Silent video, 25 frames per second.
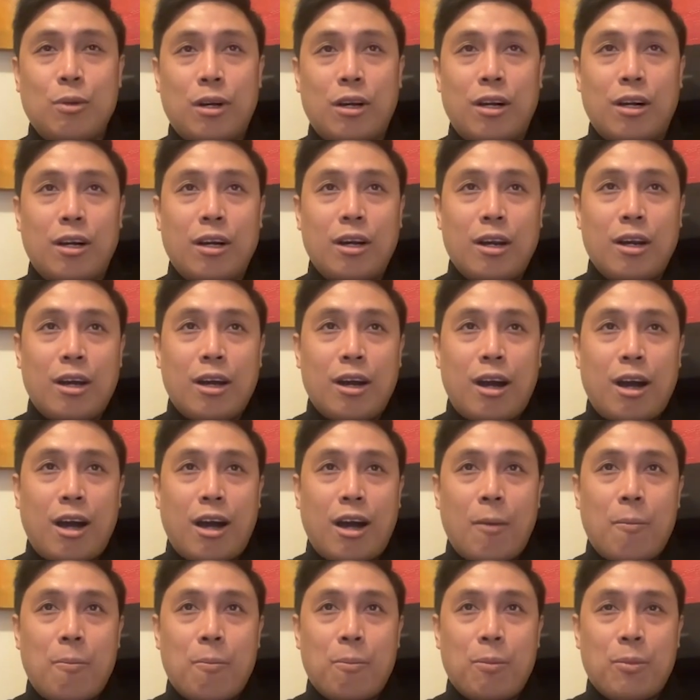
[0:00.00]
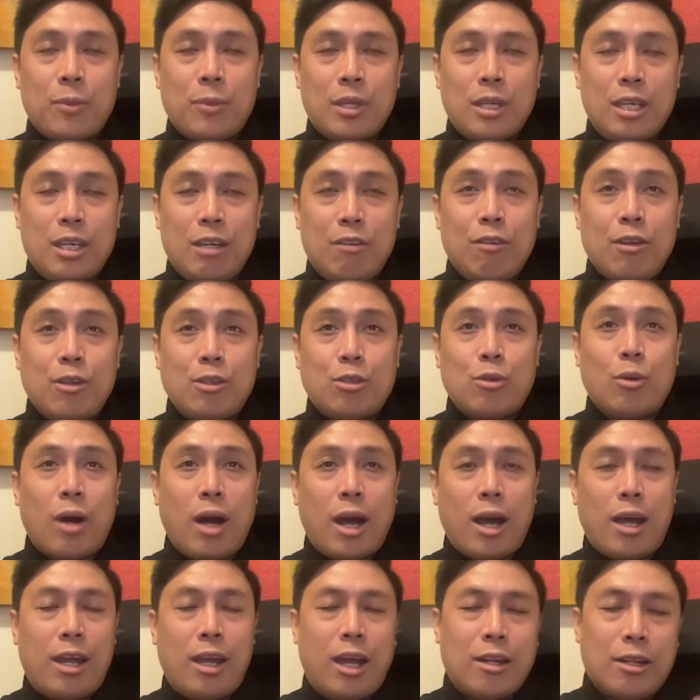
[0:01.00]
were even so
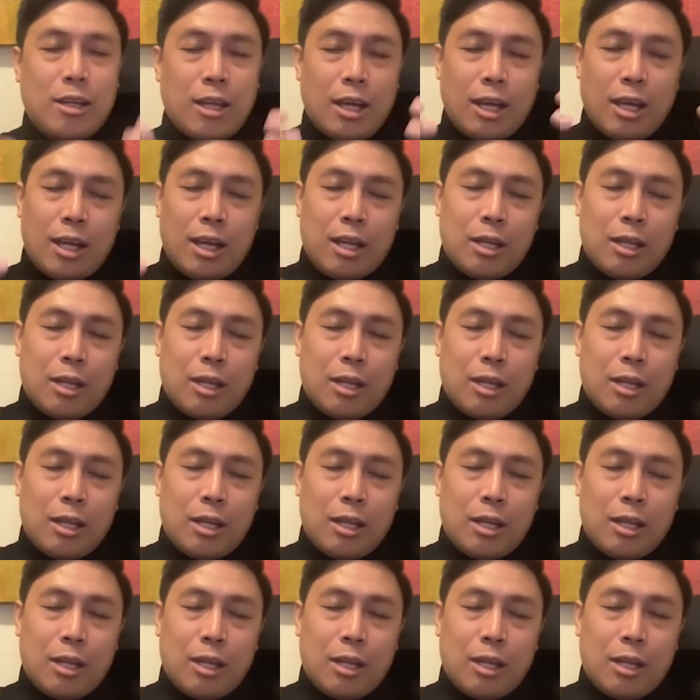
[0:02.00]
high. And